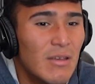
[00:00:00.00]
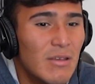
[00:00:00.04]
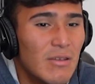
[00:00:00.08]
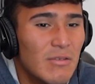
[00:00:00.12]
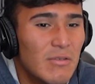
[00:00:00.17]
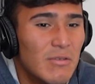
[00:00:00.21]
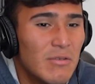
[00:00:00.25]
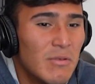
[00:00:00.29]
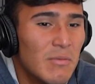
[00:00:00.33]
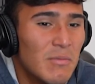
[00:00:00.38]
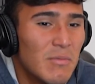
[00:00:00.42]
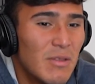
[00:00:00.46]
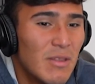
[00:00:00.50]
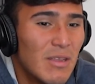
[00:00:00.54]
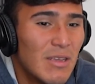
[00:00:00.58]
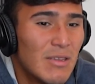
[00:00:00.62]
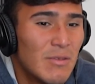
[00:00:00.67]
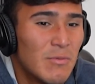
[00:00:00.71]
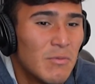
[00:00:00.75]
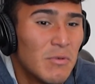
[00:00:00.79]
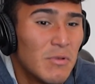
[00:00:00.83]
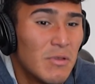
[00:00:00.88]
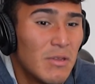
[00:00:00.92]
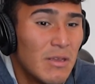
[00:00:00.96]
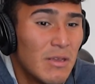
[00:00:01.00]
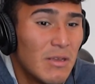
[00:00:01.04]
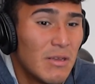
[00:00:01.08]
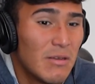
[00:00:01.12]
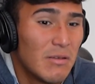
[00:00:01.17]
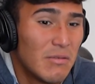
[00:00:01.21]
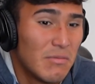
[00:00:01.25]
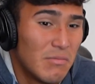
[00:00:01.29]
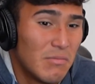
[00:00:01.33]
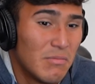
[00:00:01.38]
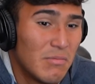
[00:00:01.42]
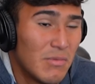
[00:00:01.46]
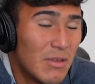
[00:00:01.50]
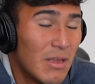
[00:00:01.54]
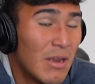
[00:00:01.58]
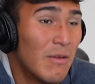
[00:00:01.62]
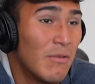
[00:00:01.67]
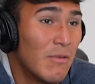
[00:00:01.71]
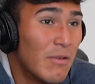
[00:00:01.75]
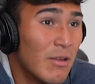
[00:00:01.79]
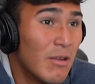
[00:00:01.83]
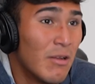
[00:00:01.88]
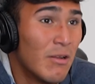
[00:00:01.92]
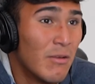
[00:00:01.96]
So, I mean, that's one thing that I
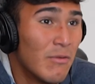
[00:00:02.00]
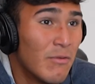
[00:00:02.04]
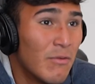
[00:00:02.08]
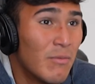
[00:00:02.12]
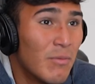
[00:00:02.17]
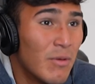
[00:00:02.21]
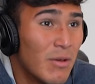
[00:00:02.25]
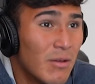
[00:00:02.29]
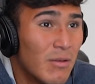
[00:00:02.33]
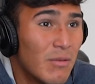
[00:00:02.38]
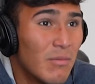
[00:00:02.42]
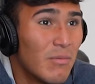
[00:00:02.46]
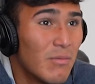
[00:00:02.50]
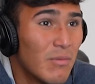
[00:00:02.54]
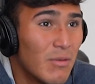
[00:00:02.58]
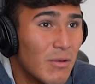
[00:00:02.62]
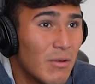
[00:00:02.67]
really love about him,